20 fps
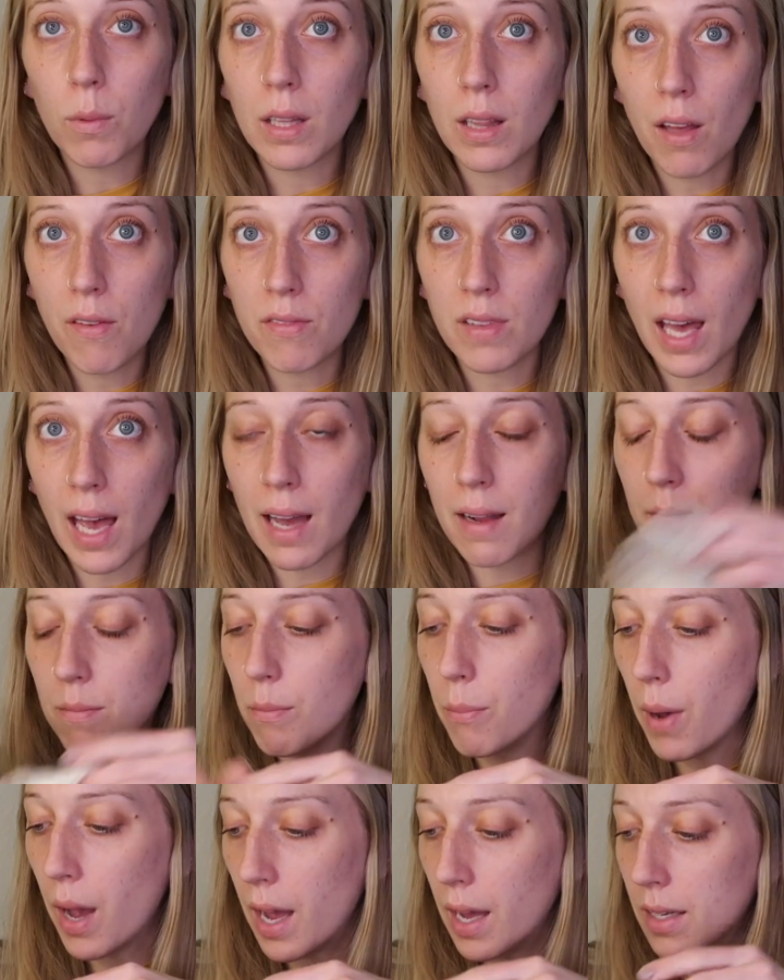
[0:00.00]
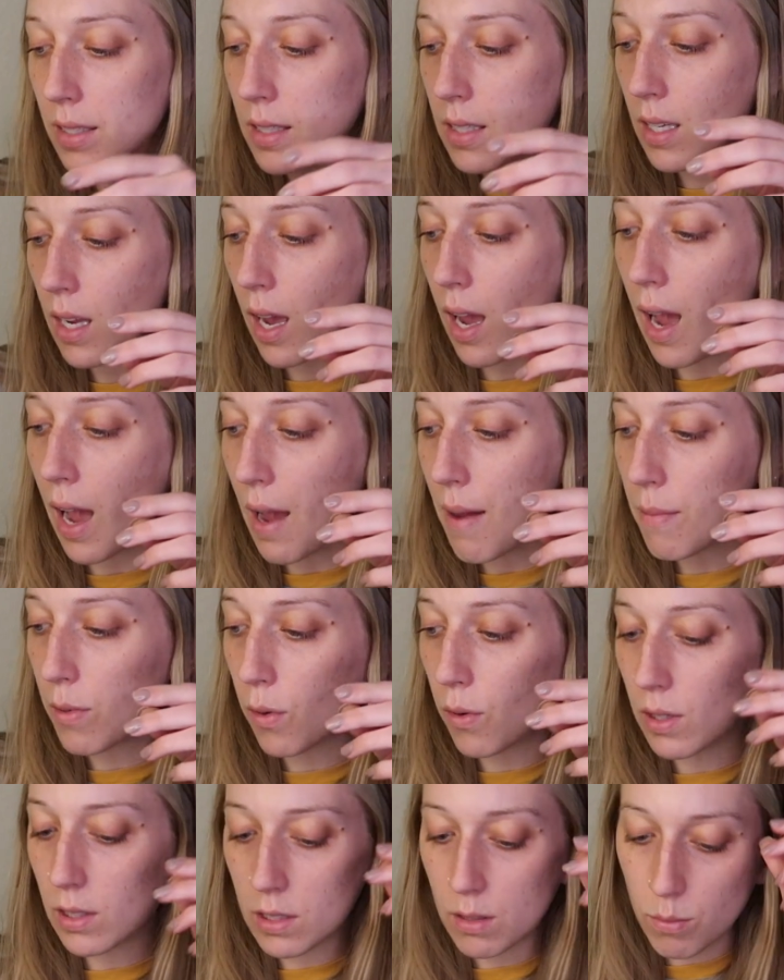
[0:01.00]
we love that. But I'm
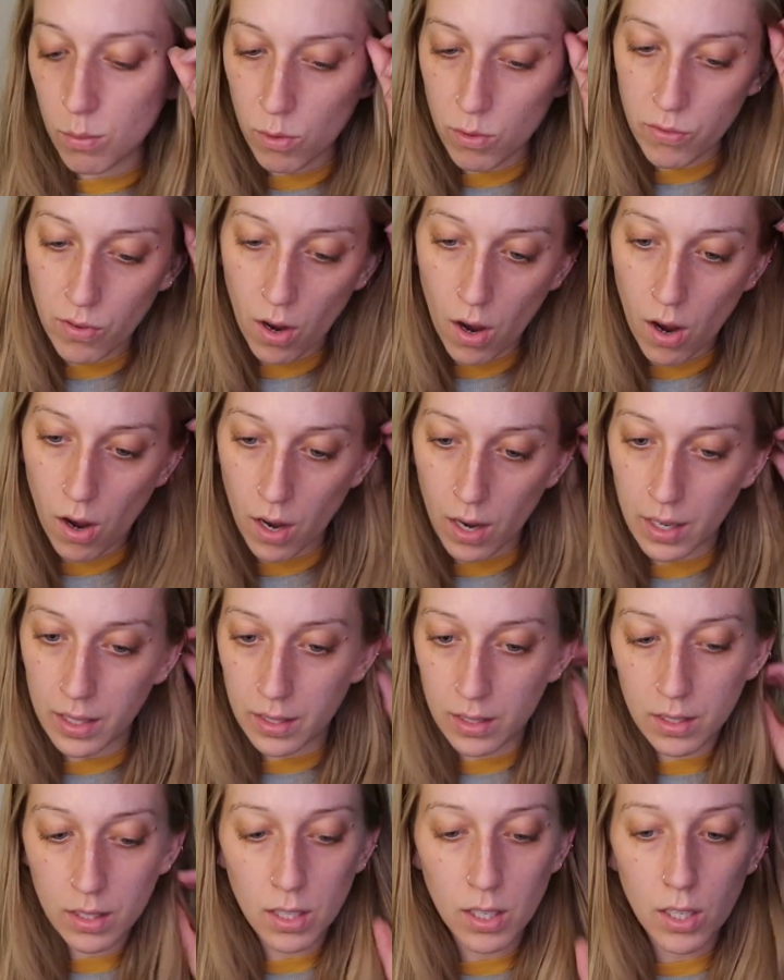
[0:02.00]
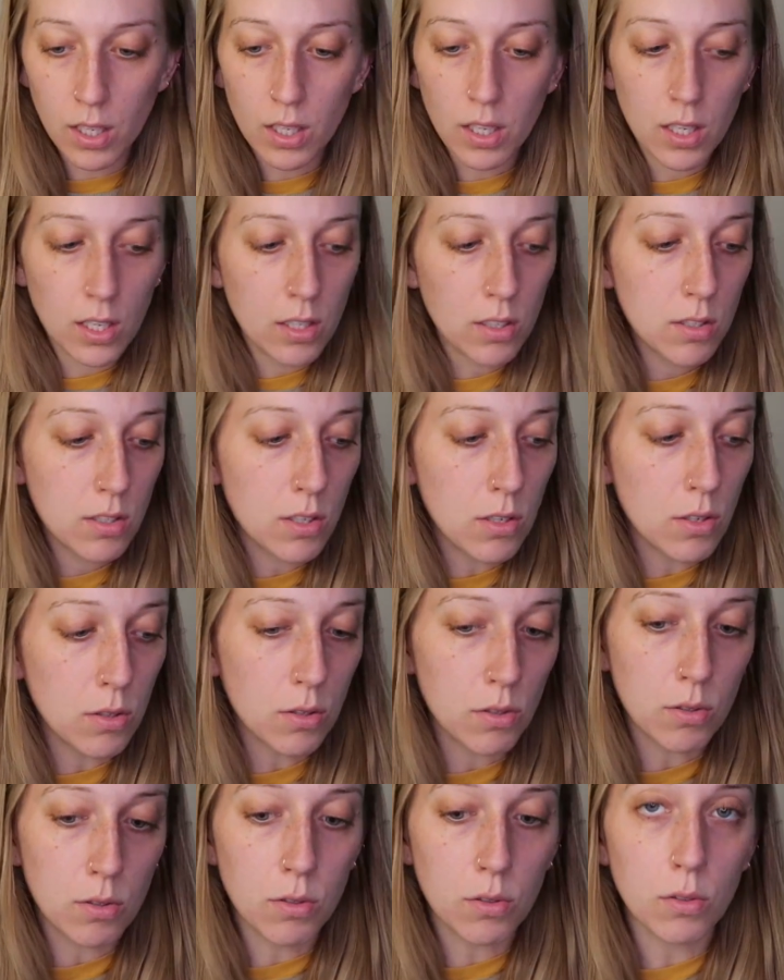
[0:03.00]
going to move on
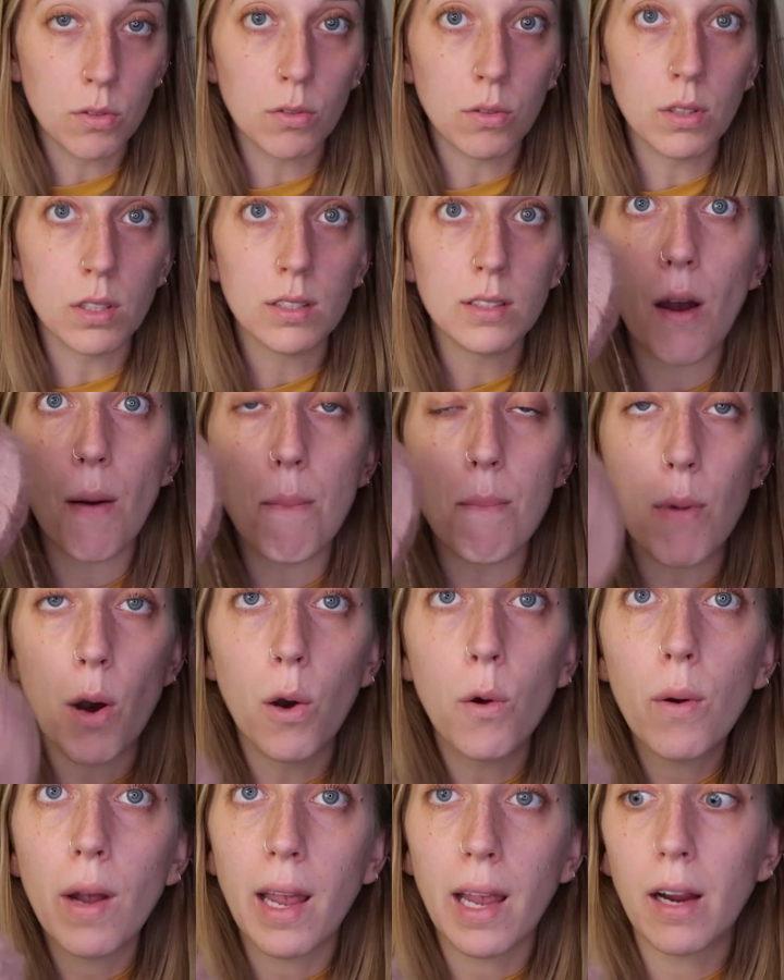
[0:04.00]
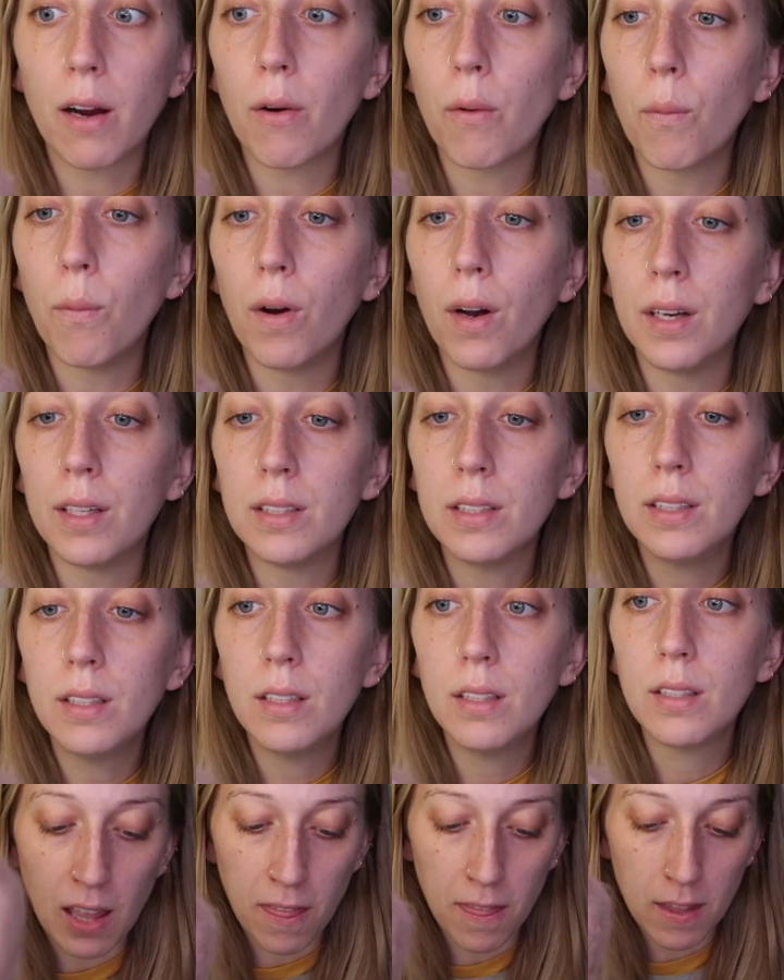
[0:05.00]
to a mohair one.
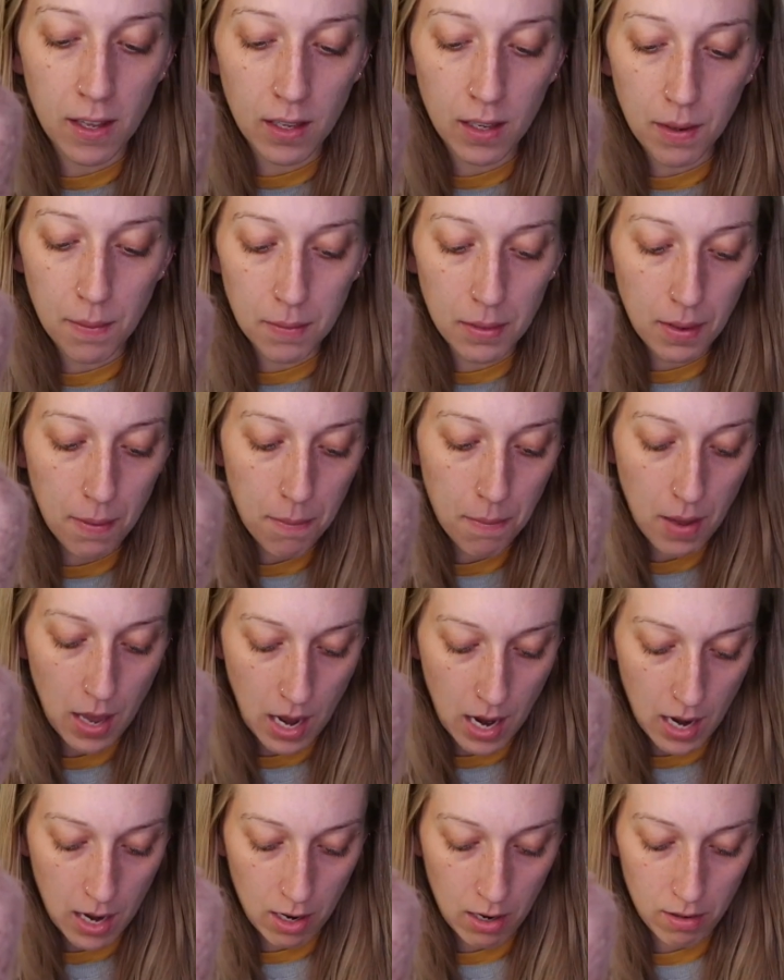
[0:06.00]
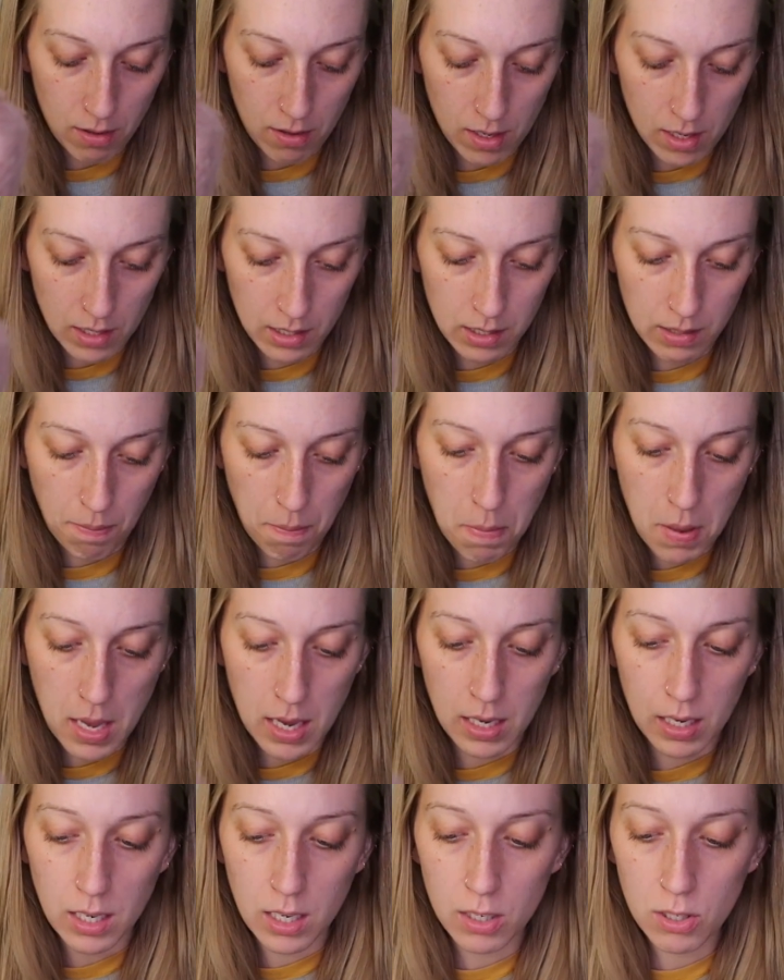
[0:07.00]
I think I'm gonna pair this
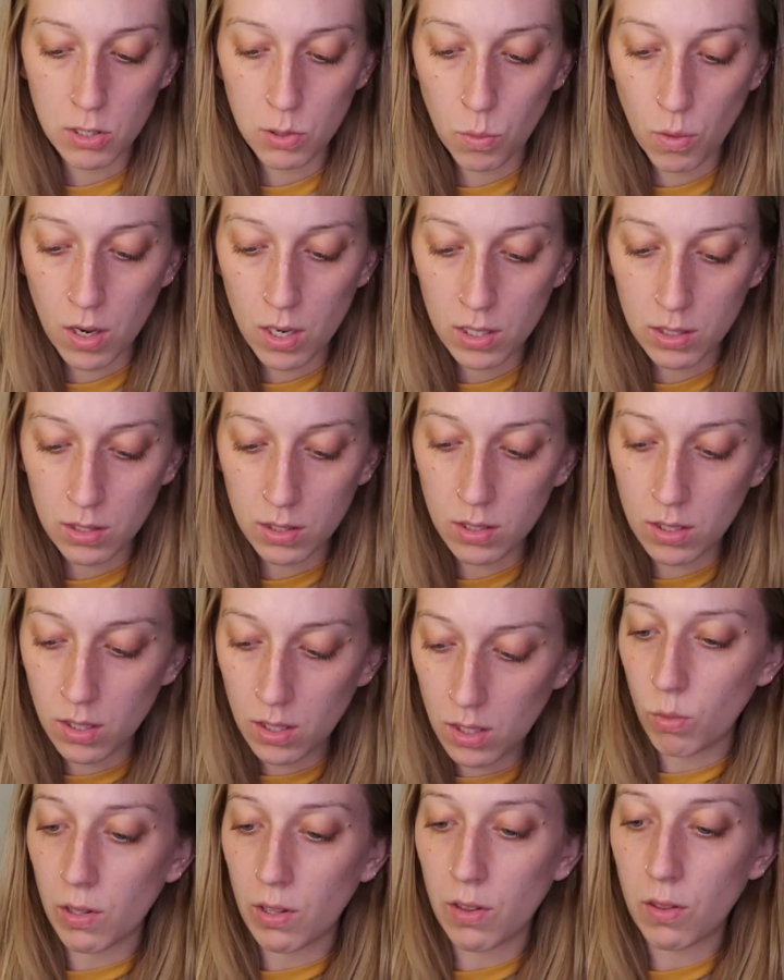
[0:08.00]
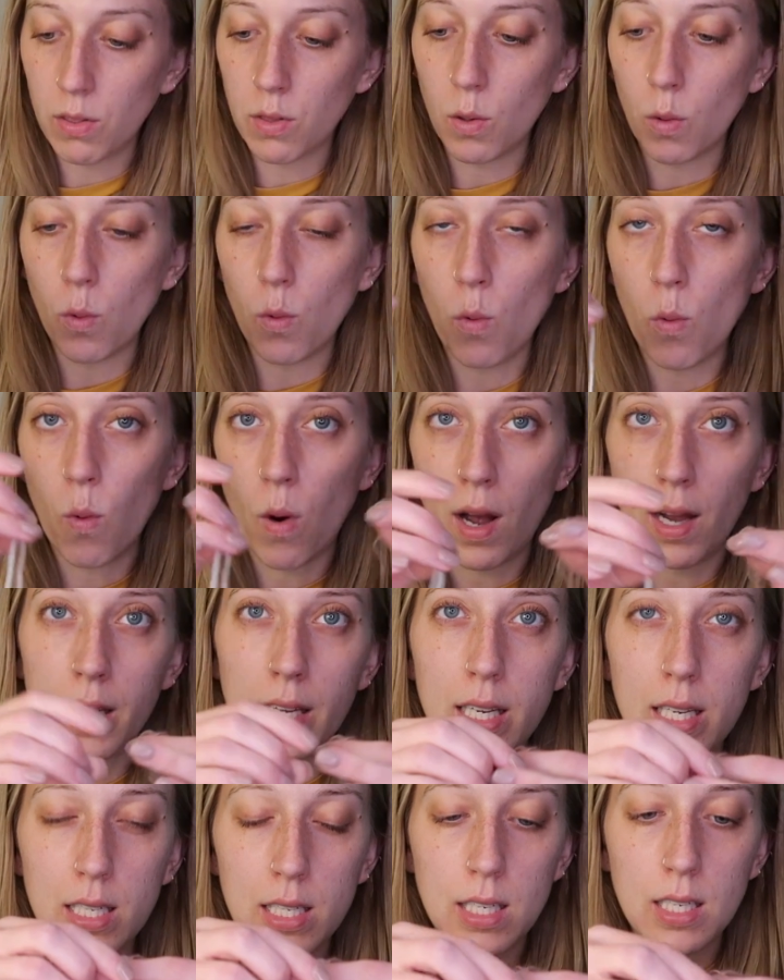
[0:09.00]
pinkish one with the
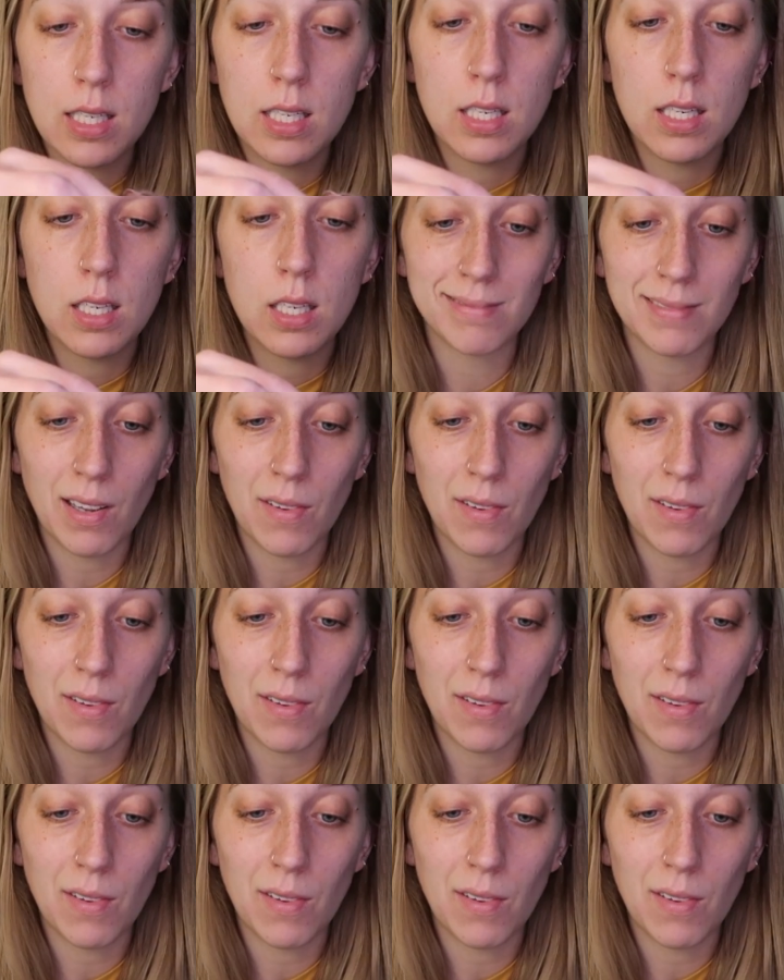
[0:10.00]
white.